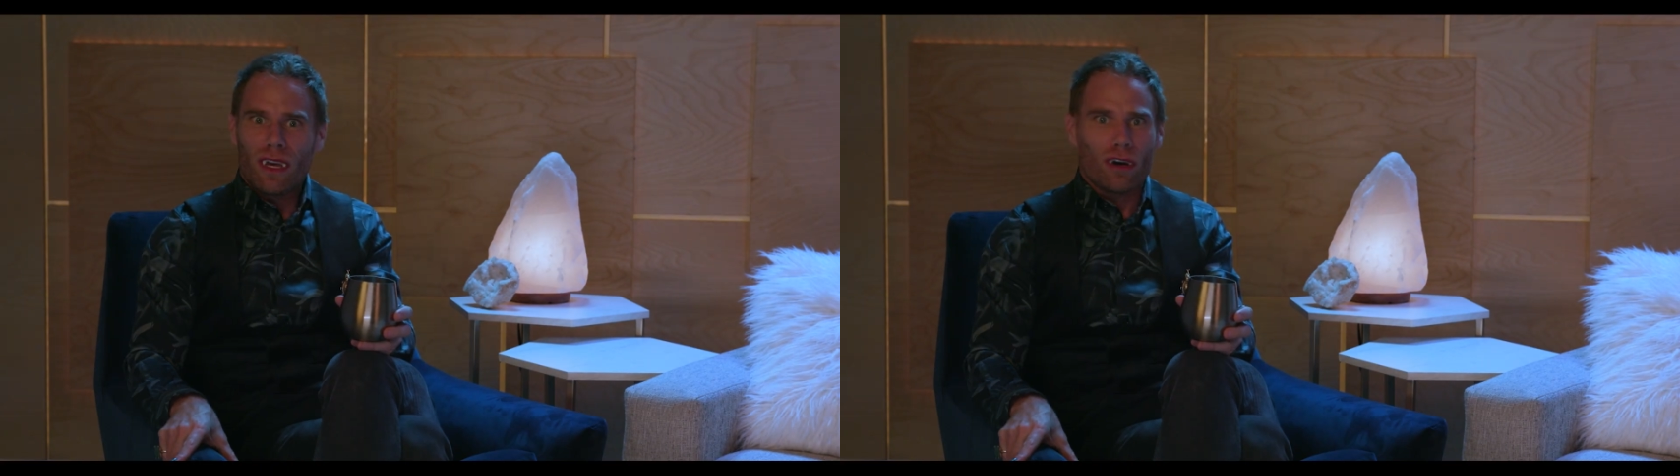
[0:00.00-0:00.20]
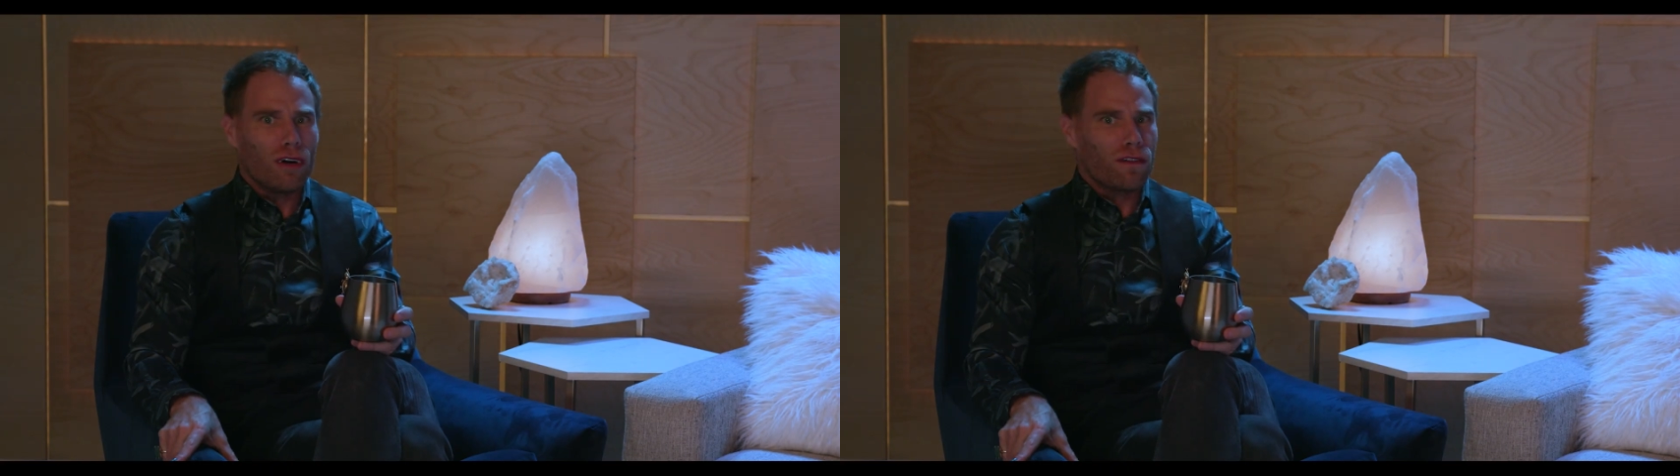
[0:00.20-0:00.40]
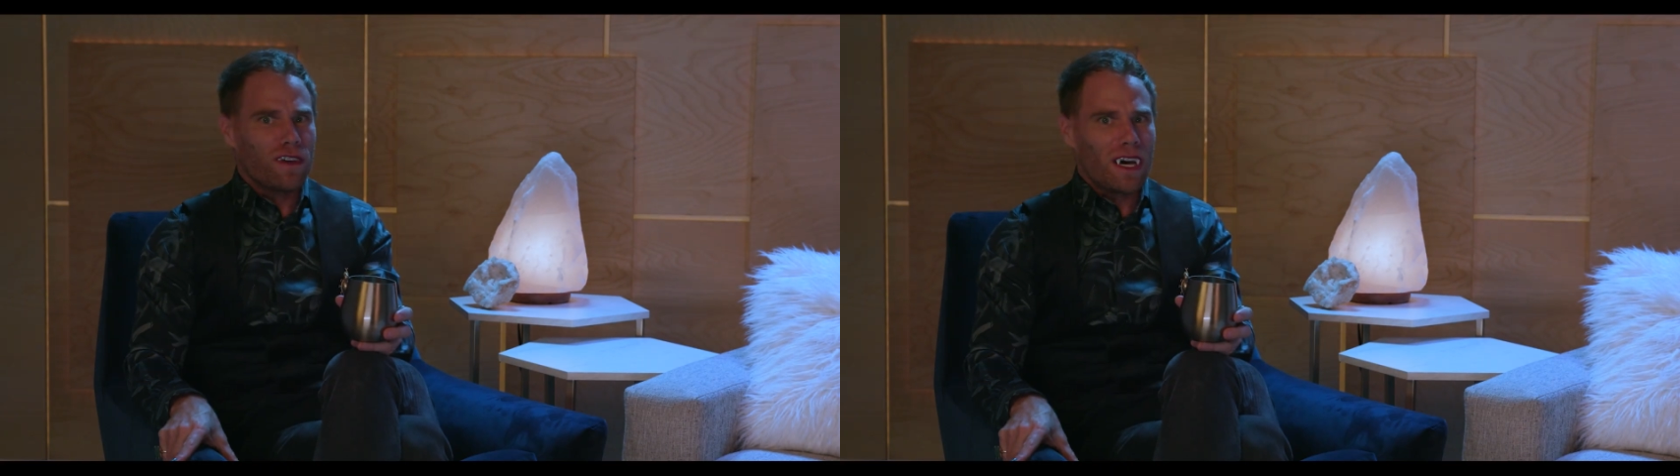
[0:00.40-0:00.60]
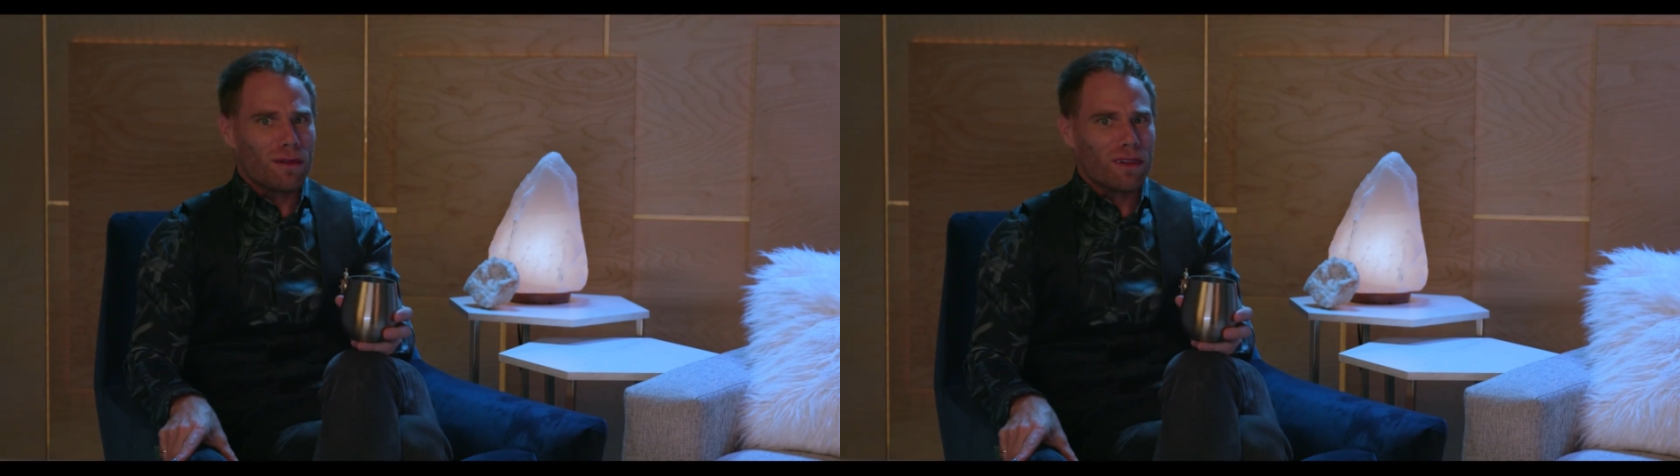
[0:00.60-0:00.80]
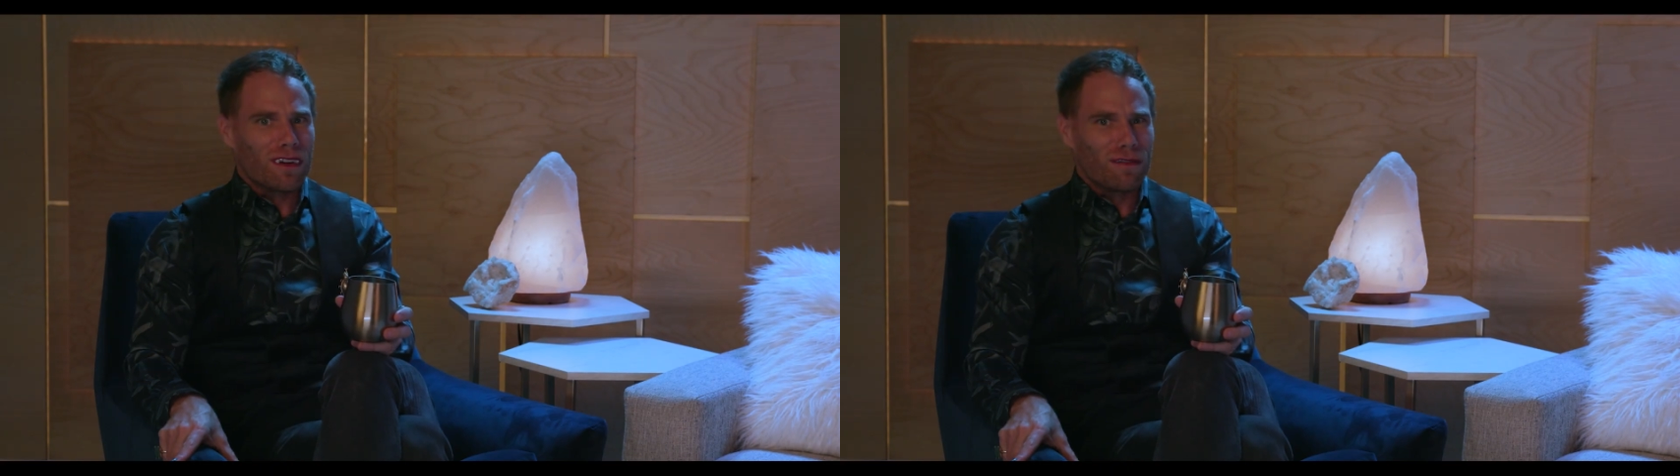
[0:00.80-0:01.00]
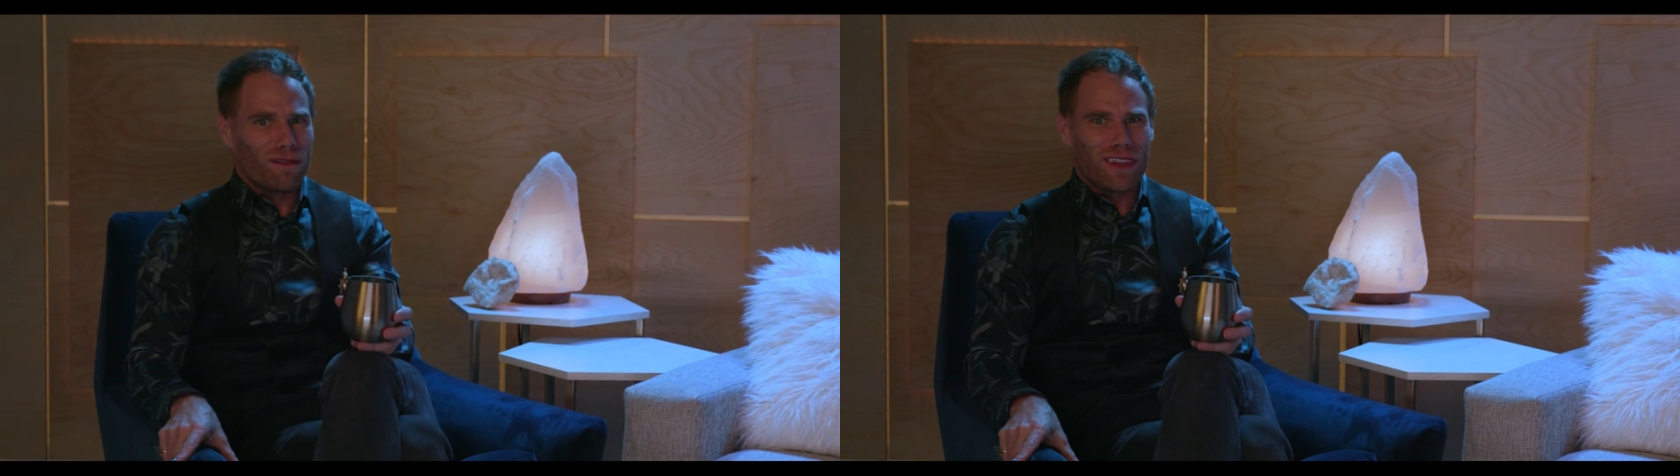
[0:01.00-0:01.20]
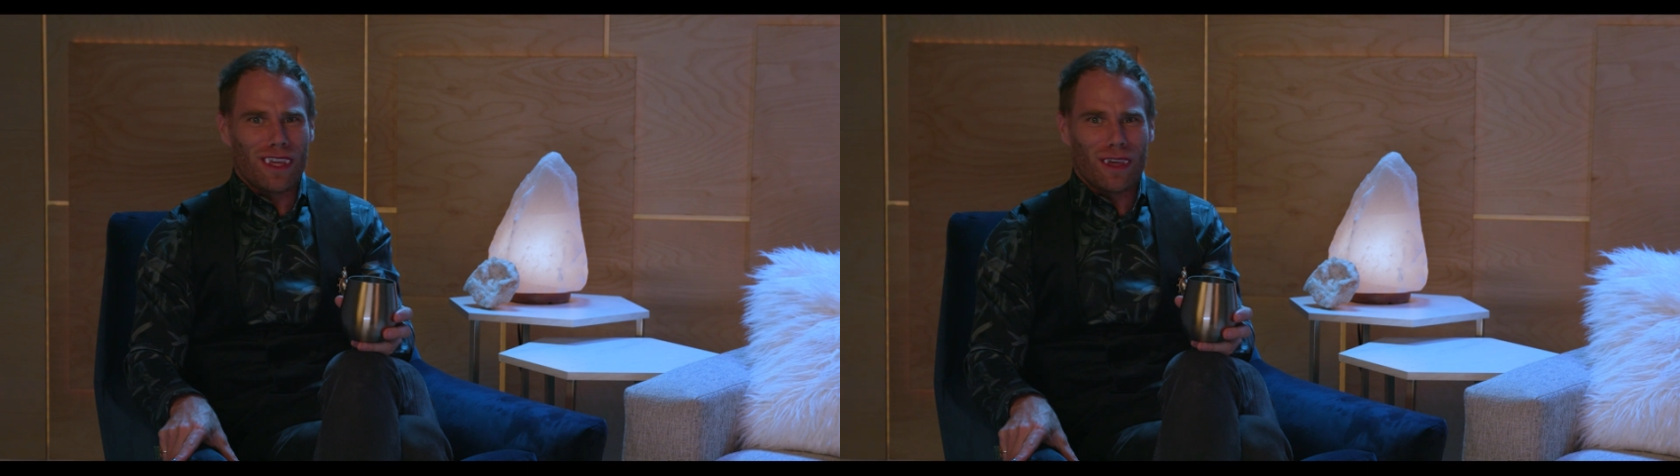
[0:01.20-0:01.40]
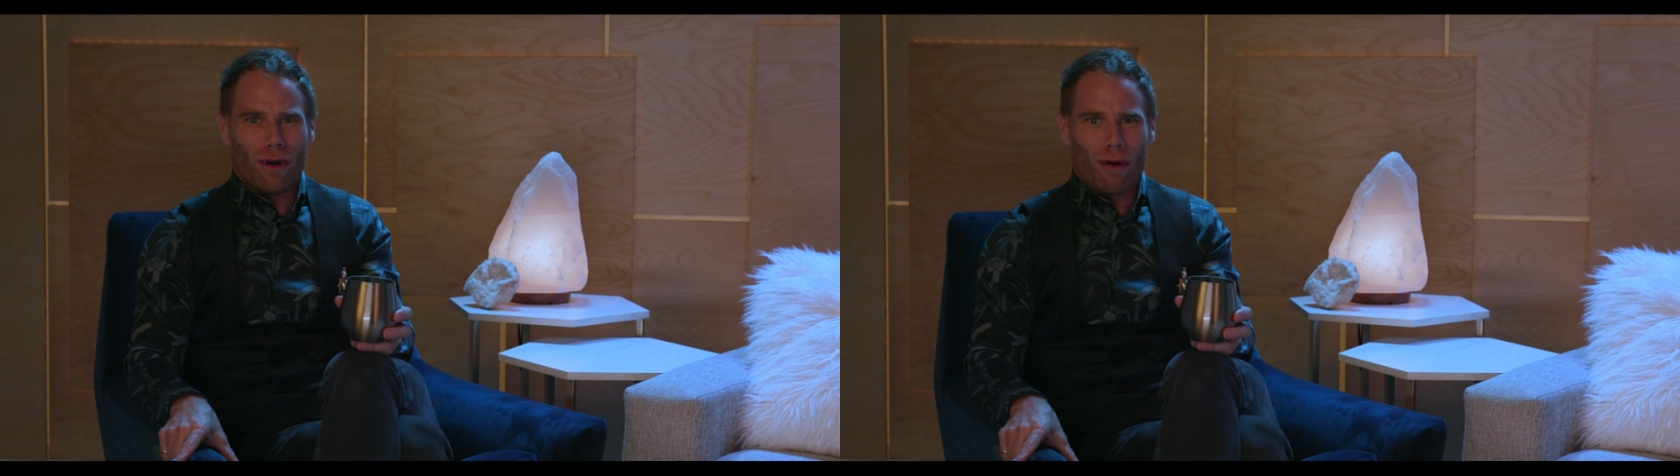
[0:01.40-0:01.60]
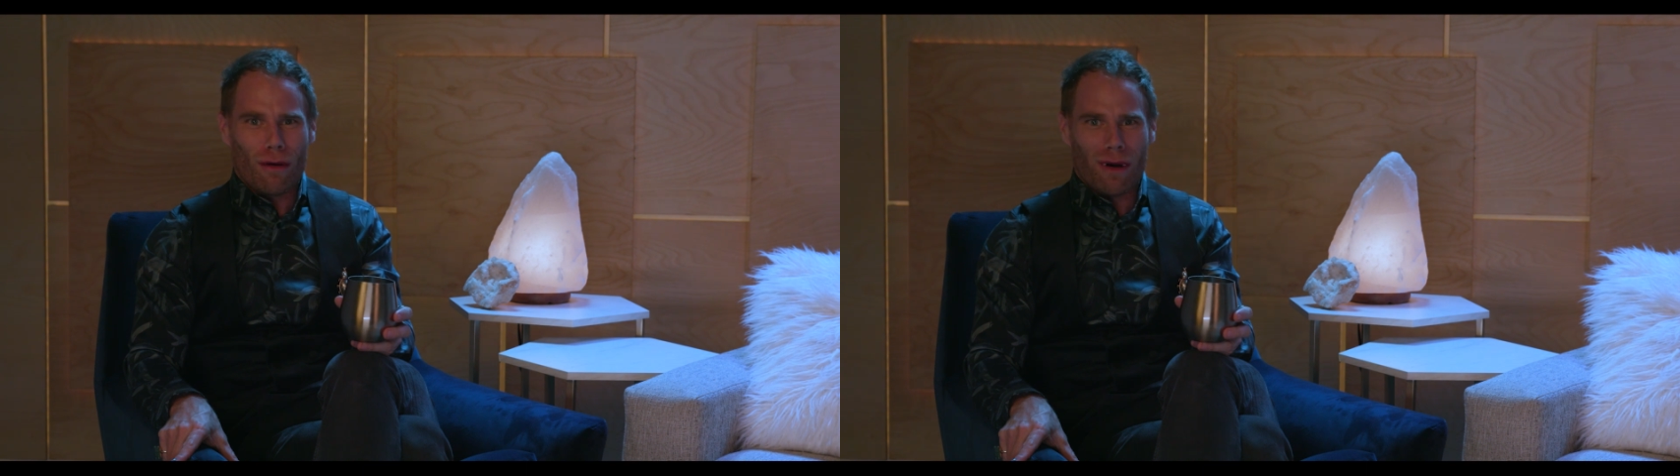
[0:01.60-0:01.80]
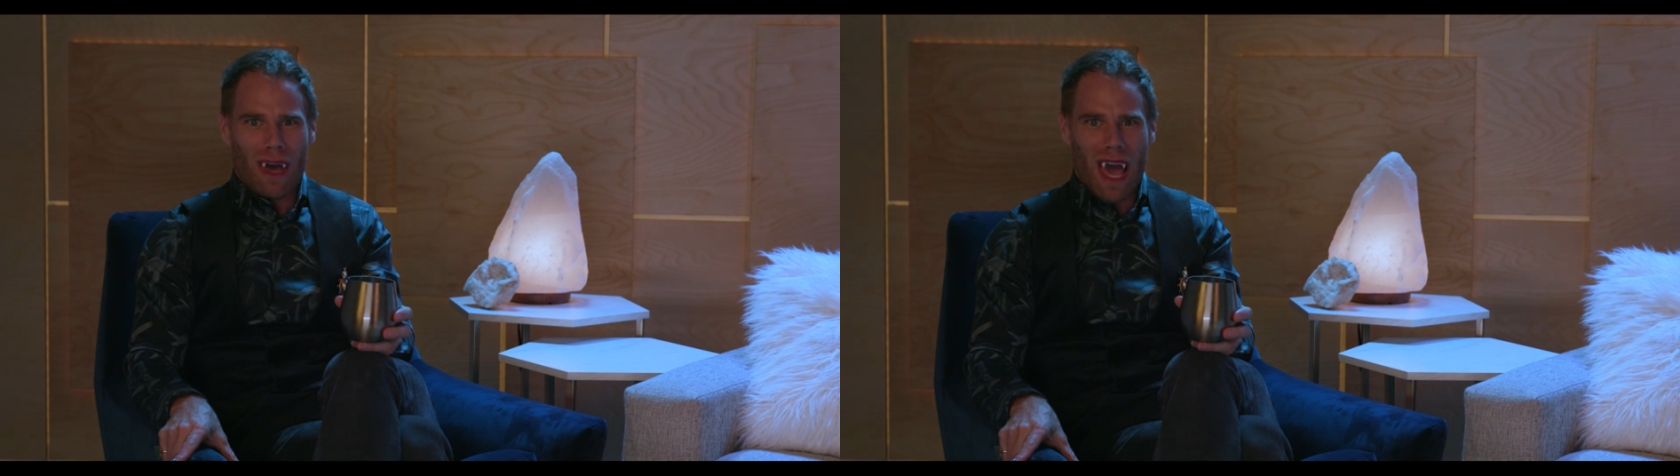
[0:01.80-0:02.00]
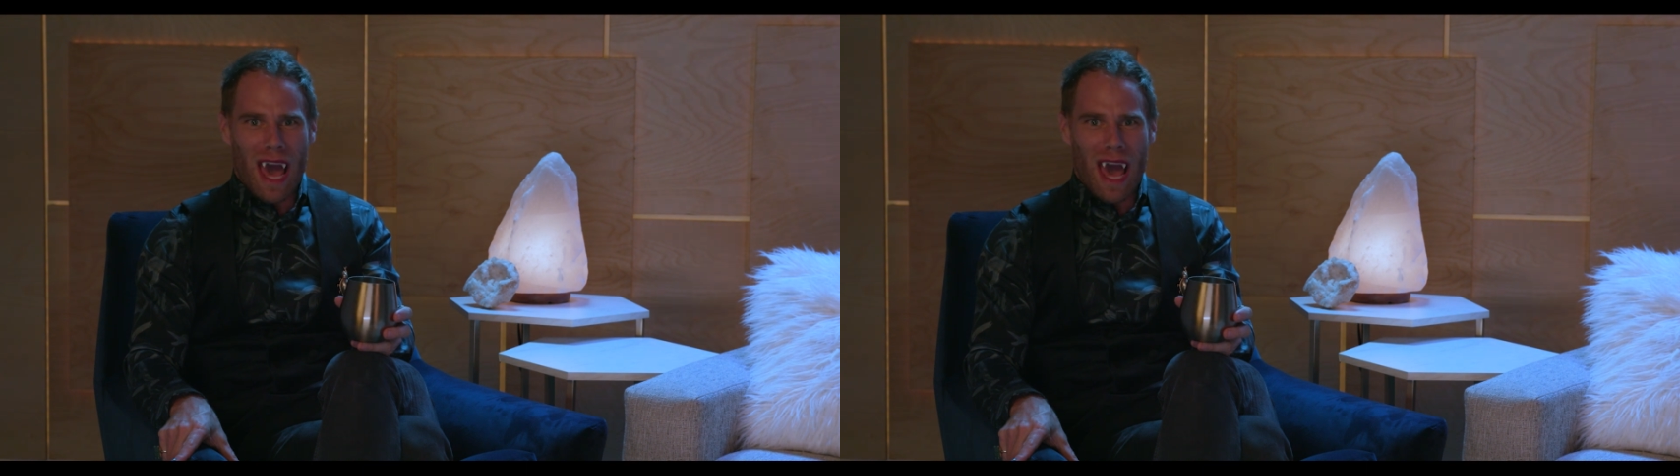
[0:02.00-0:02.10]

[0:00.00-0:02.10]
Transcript: co-founder VEO